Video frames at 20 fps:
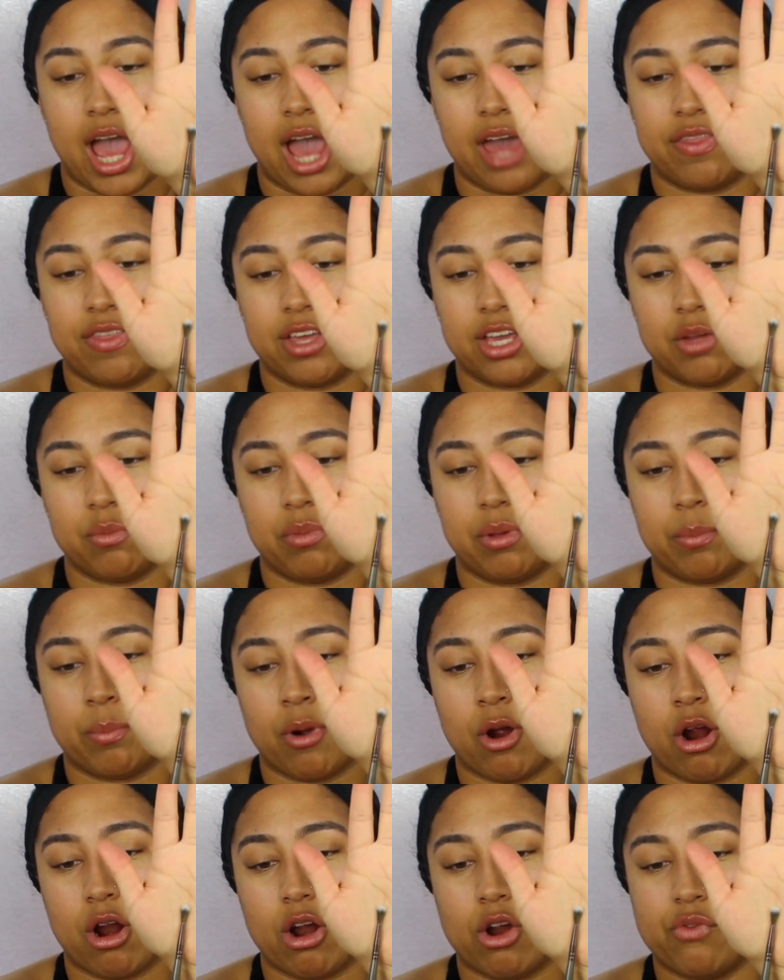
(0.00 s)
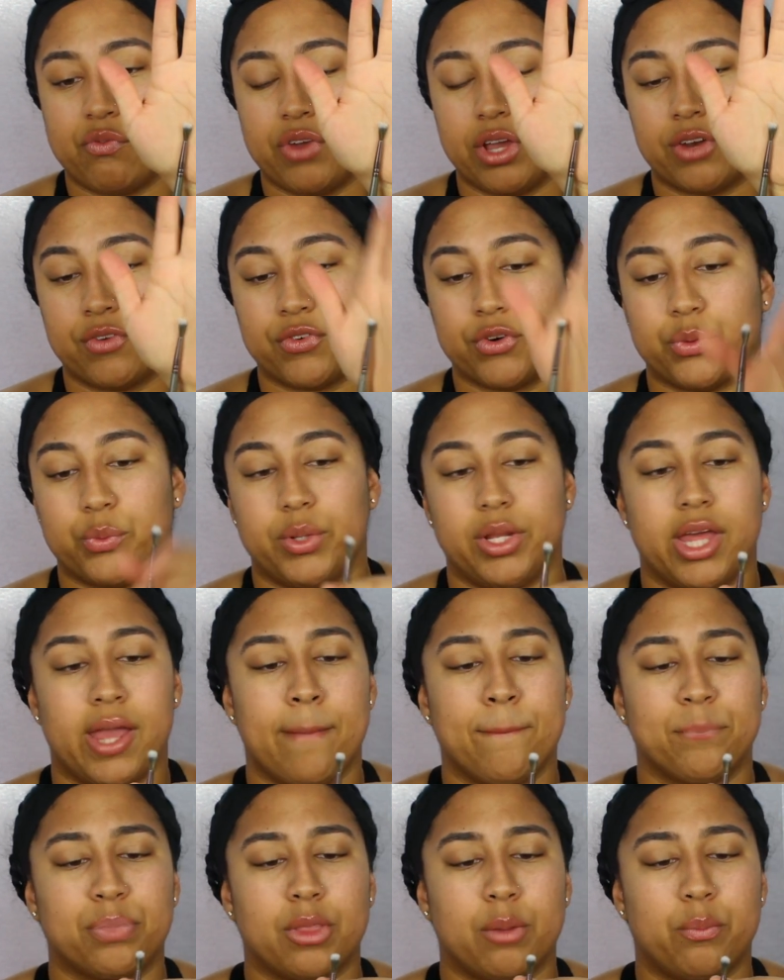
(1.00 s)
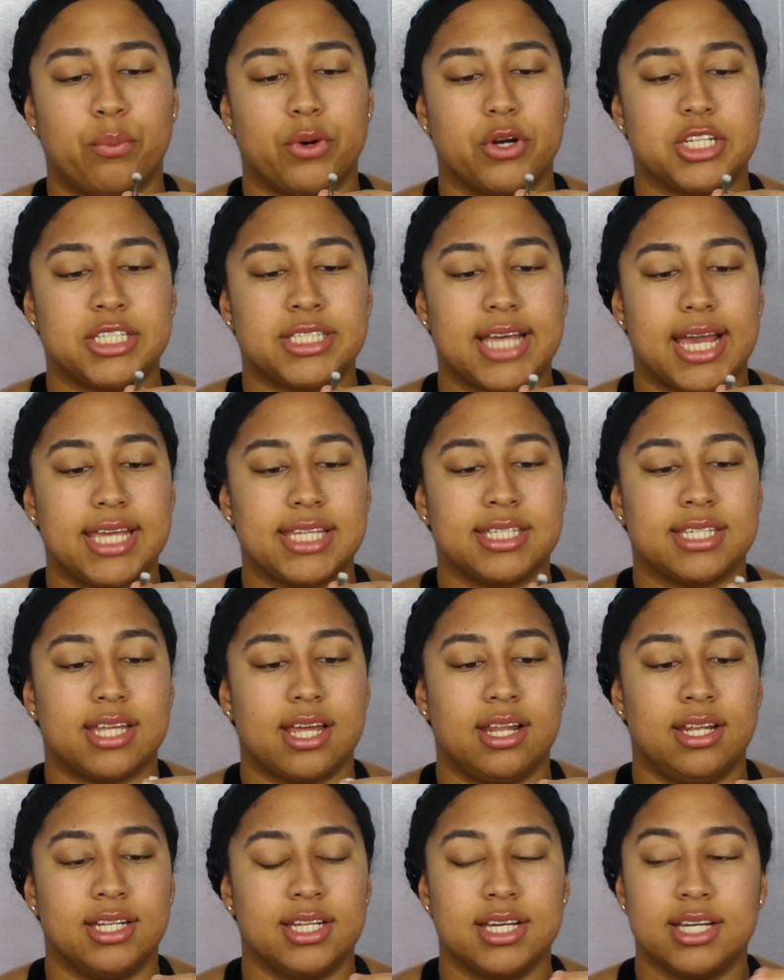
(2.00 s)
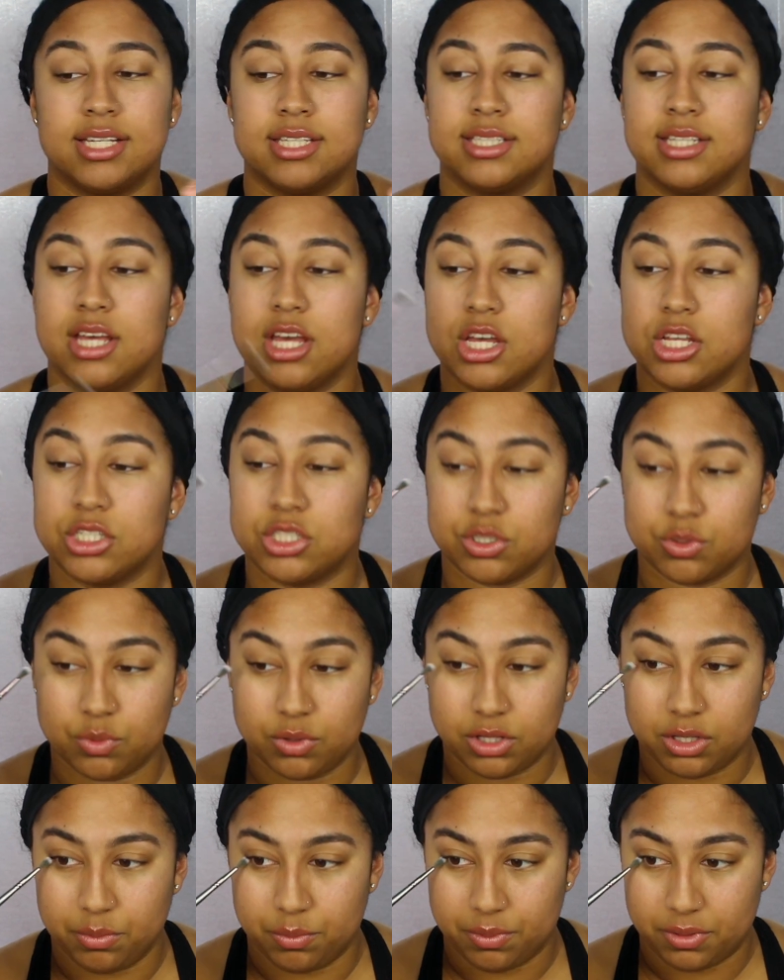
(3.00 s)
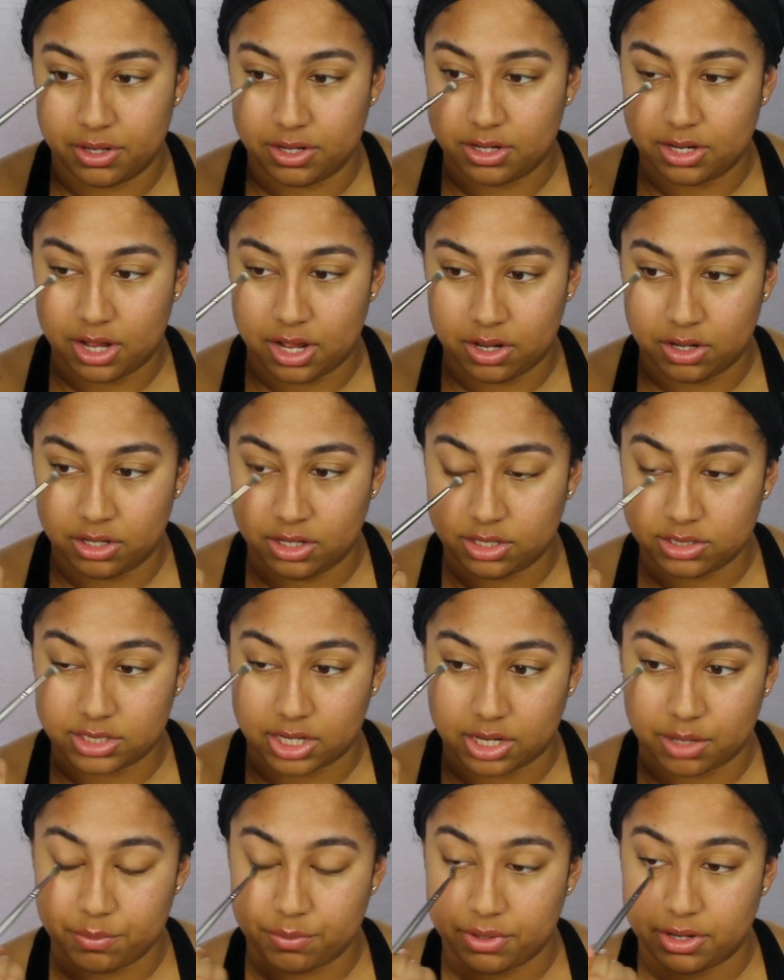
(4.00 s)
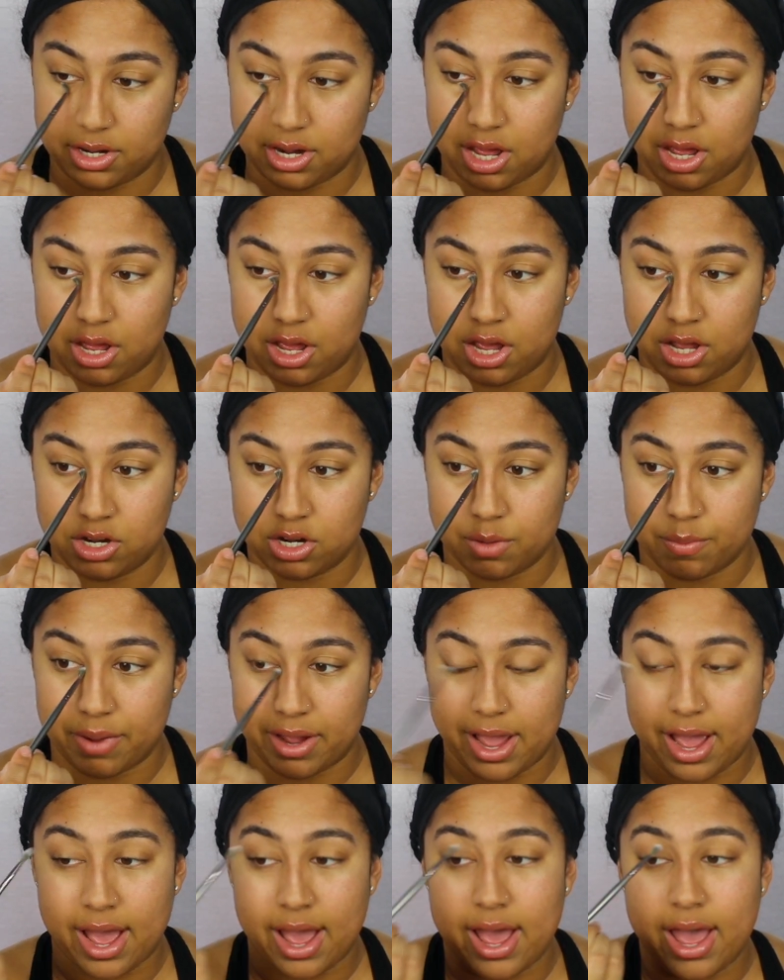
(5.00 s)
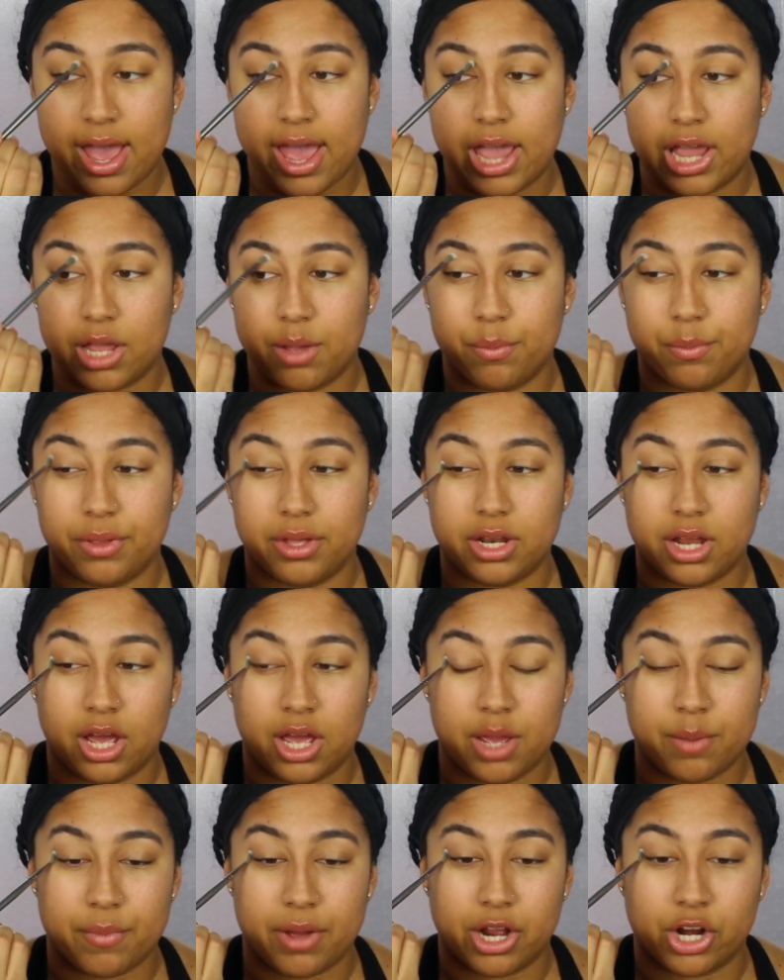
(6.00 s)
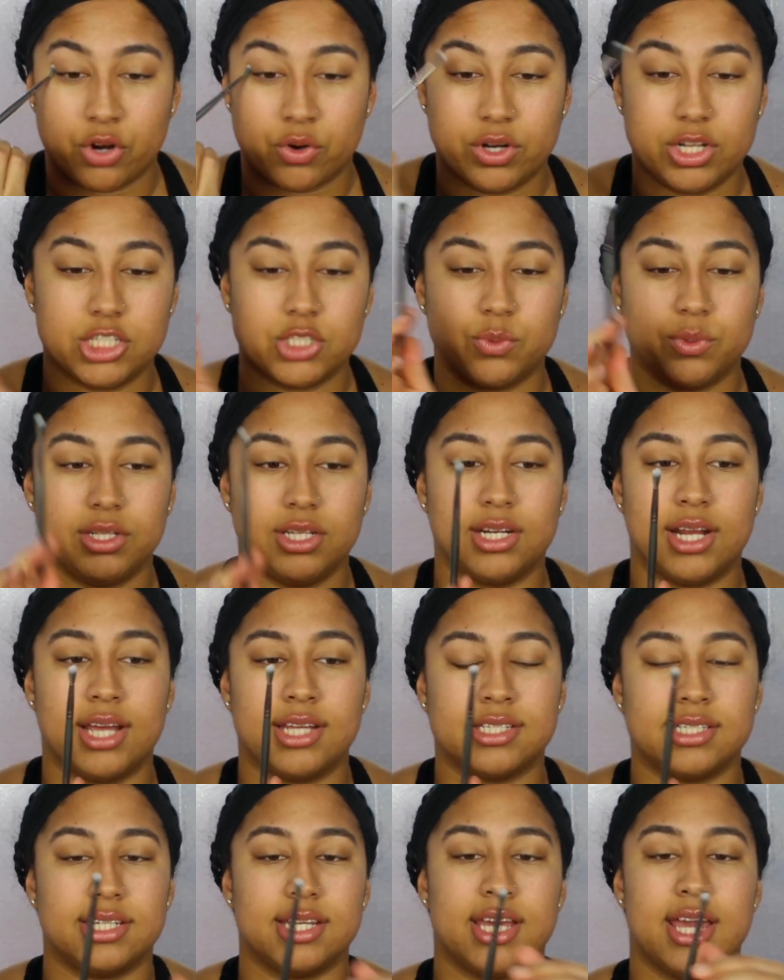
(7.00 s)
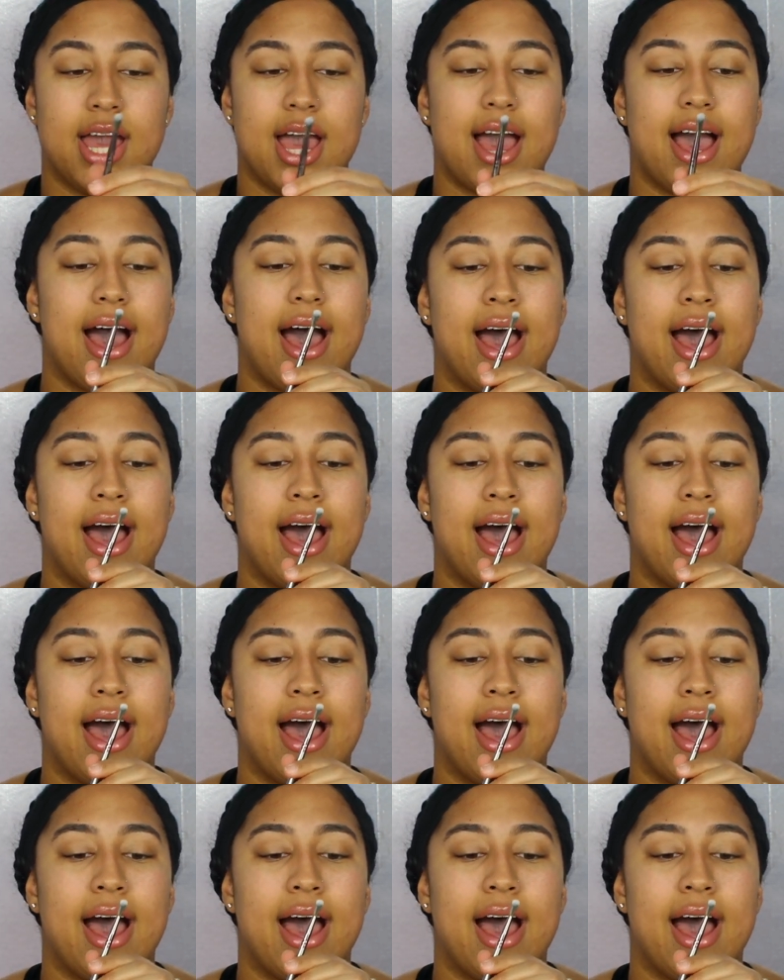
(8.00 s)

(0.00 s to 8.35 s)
I think it'd be perfect for really precise looks, to really blend out looks. I can blend out under my eye. I can blend out in my crease really nicely.